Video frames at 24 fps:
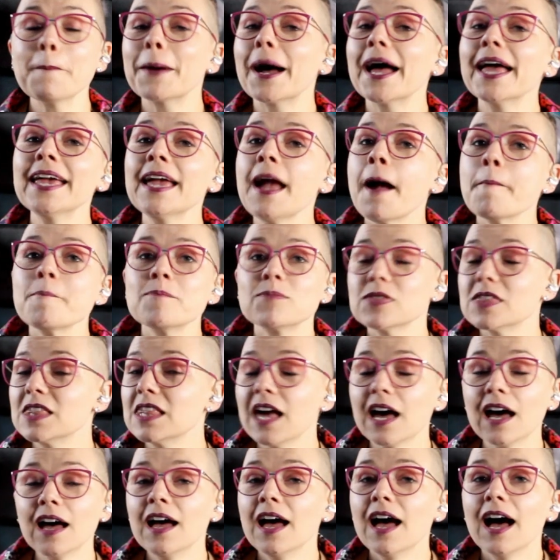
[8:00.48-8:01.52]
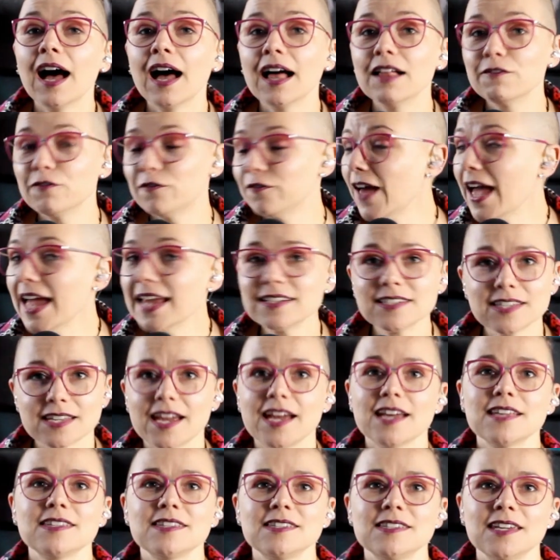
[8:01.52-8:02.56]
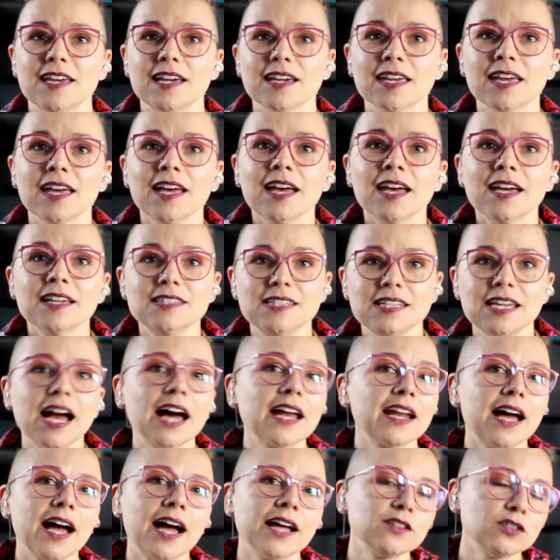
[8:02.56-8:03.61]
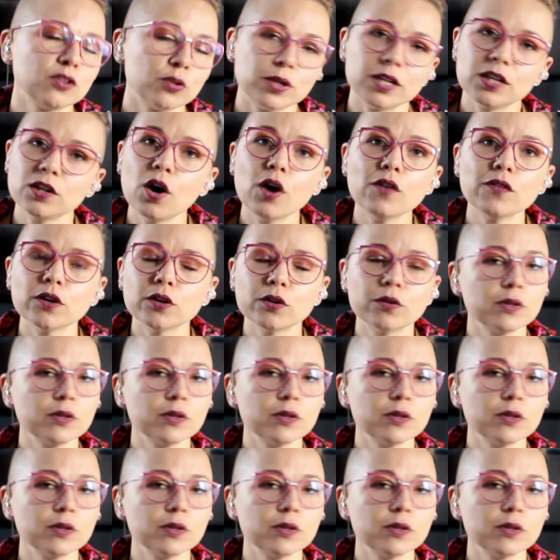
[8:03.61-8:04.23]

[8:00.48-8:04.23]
by the fantastic Diana Ankurinova,